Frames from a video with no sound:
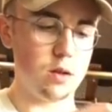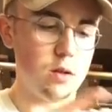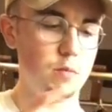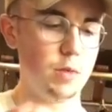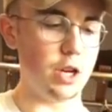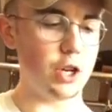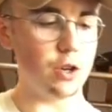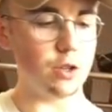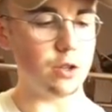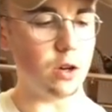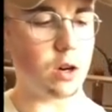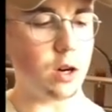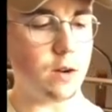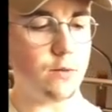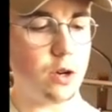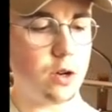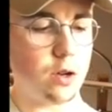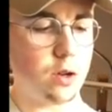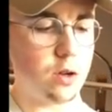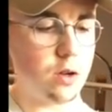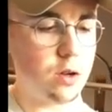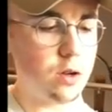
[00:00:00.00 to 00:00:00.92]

Make sure it's all covered.